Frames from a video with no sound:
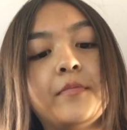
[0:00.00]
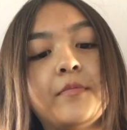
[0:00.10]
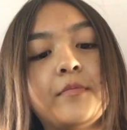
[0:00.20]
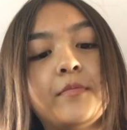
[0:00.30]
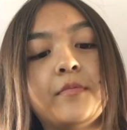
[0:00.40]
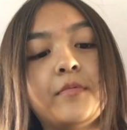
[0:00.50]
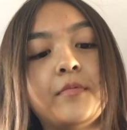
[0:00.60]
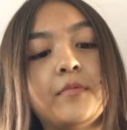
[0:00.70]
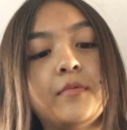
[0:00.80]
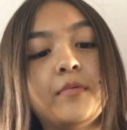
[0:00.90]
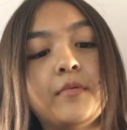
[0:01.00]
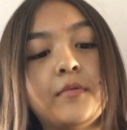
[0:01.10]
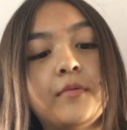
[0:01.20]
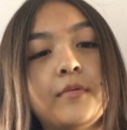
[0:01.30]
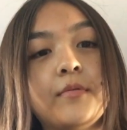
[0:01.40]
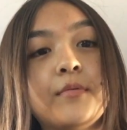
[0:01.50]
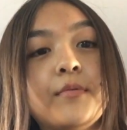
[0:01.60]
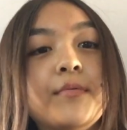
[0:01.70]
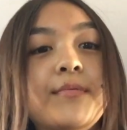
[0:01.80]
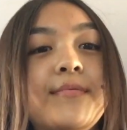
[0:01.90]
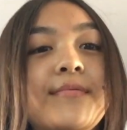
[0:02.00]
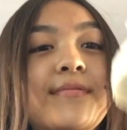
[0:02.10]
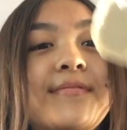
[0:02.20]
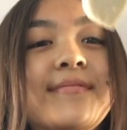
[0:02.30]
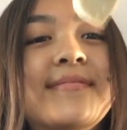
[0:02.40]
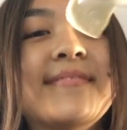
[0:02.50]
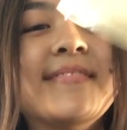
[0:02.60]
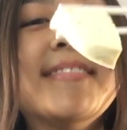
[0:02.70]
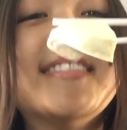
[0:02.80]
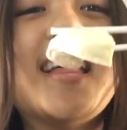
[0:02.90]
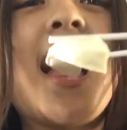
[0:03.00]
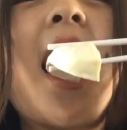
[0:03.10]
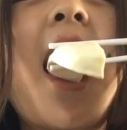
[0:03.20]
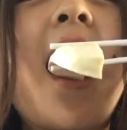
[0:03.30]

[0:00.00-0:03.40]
(no one is talking)